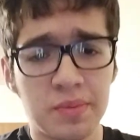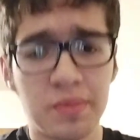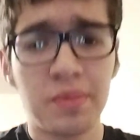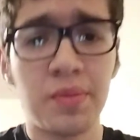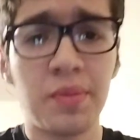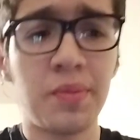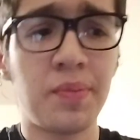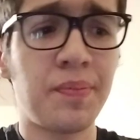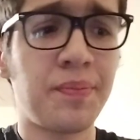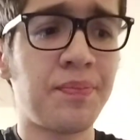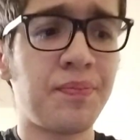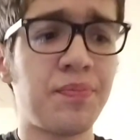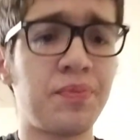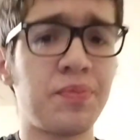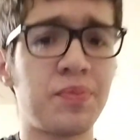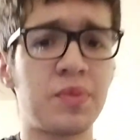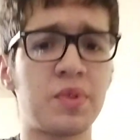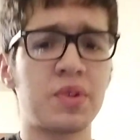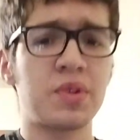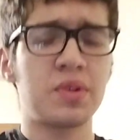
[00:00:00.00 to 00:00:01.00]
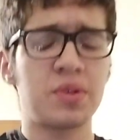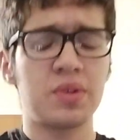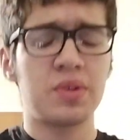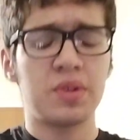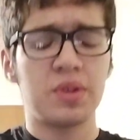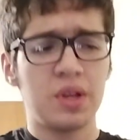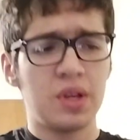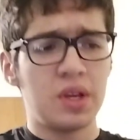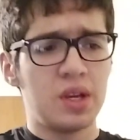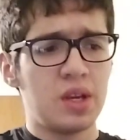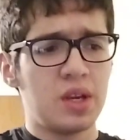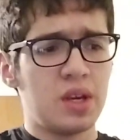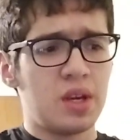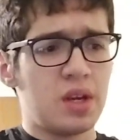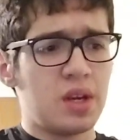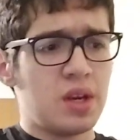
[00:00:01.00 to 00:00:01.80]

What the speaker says: (no one is talking)